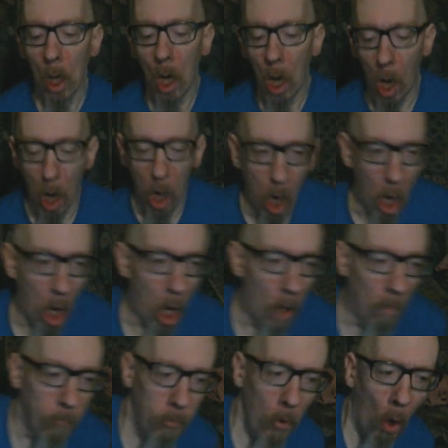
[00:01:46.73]
Um,
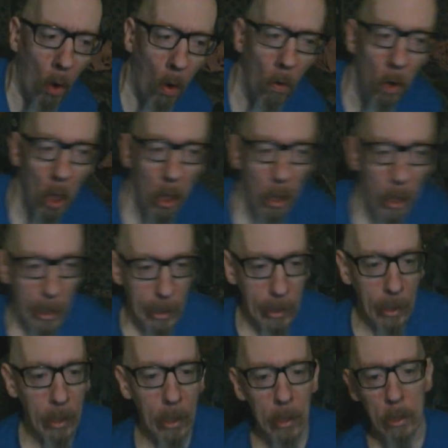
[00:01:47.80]
so, in
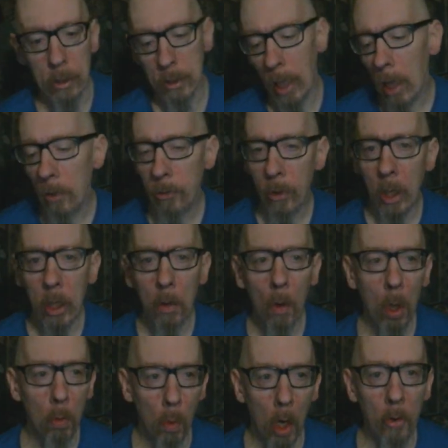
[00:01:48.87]
case anyone
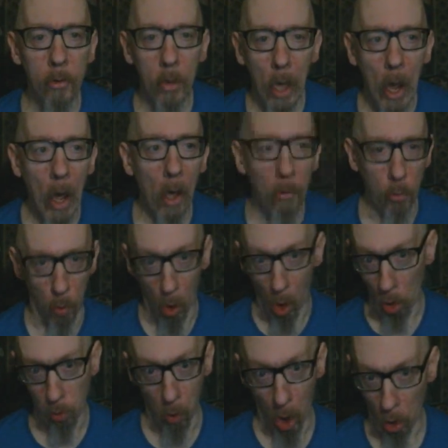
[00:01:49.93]
was to ask, well, why
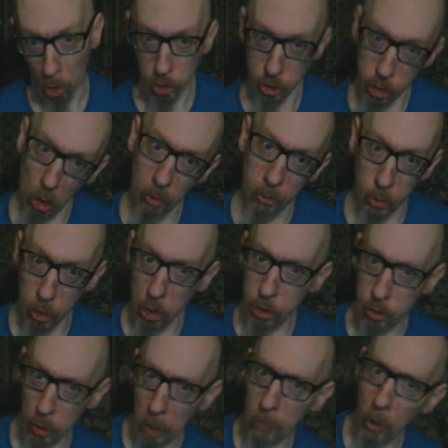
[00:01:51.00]
don't you just do your streams
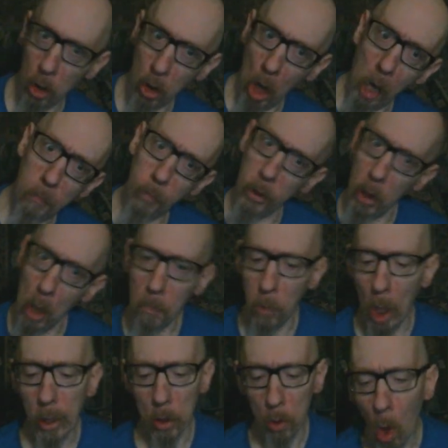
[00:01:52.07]
at 9 p.m. like
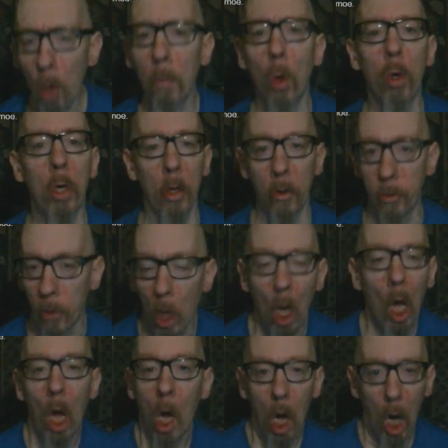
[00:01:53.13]
normal? Because
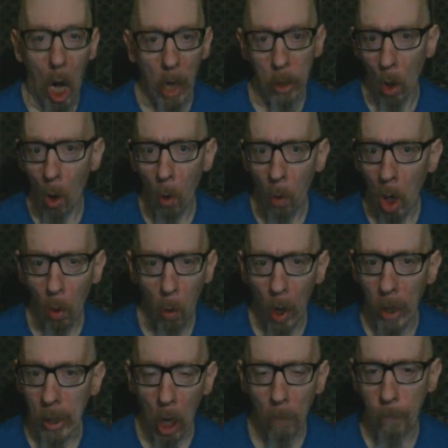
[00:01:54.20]
I don't want to wake up
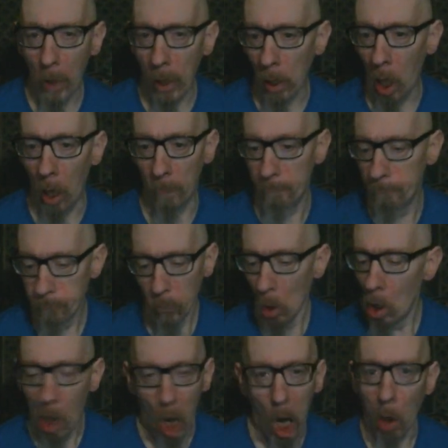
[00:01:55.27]
at, um, I
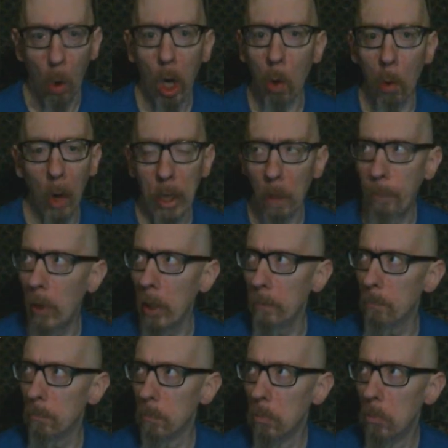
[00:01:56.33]
don't want to wake up at,
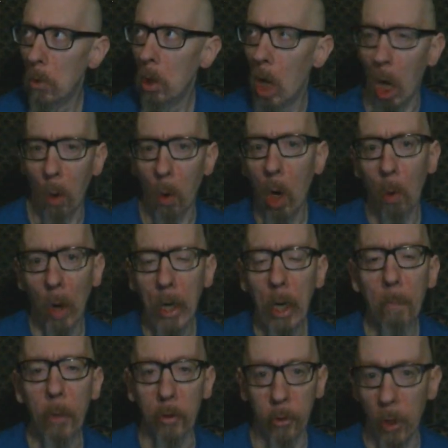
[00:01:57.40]
I don't want to wake up at
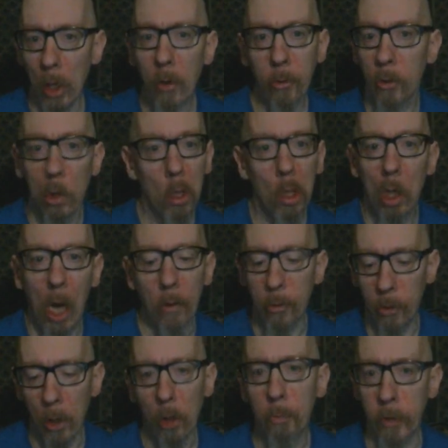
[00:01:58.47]
6, at 6
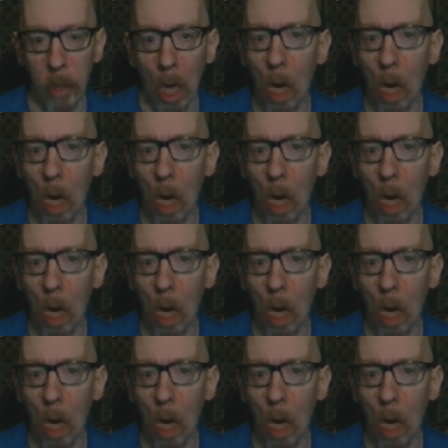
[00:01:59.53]
p.m.